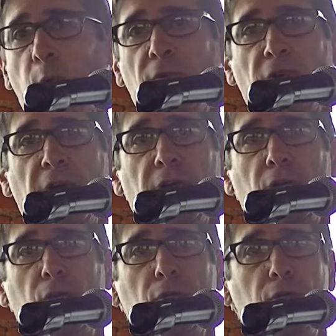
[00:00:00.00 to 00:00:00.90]
We're very
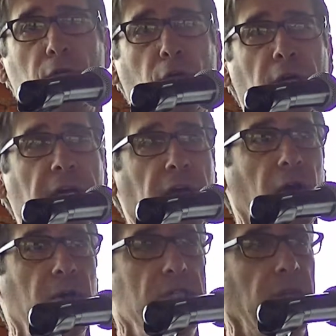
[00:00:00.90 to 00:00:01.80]
good
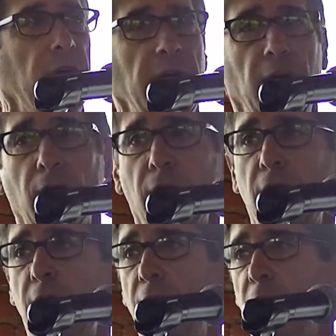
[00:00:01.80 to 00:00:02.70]
here, as you're going to hear,
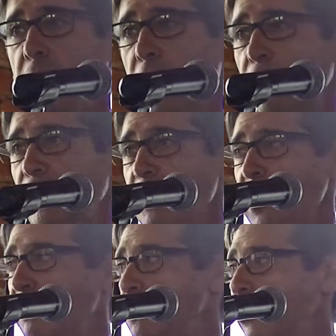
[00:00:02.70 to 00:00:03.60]
I think, from
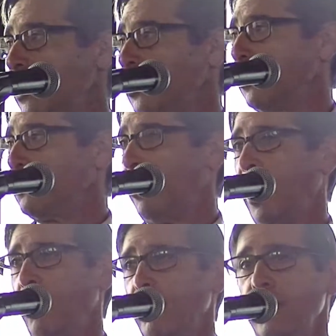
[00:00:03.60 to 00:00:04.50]
Steve Stranish as
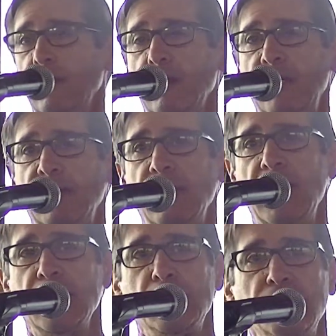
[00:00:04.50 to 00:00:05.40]
well, with Cleveland
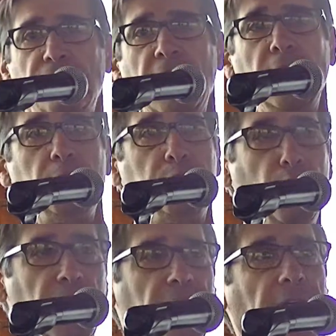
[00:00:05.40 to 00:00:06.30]
International Funding,
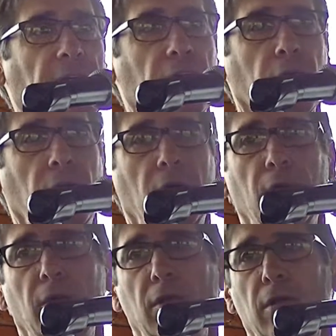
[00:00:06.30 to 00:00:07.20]
putting together
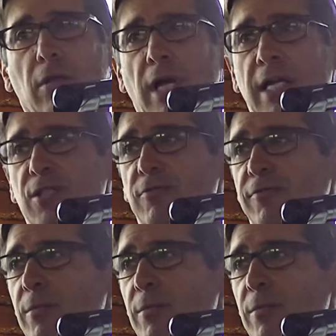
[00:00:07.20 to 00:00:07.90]
lots of